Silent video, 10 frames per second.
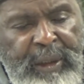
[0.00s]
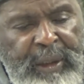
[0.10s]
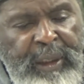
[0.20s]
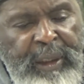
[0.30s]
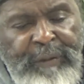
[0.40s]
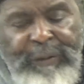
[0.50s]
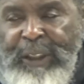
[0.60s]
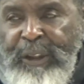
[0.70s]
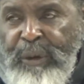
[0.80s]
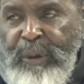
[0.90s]
And if
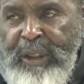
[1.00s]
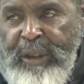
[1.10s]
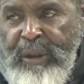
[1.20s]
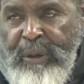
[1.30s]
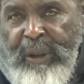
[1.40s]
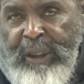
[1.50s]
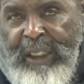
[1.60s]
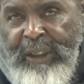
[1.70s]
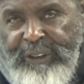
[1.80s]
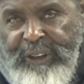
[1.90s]
they know where you're going,
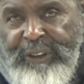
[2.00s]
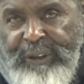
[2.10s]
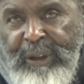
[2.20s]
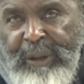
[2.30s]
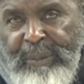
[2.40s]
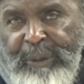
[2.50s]
they can set you up.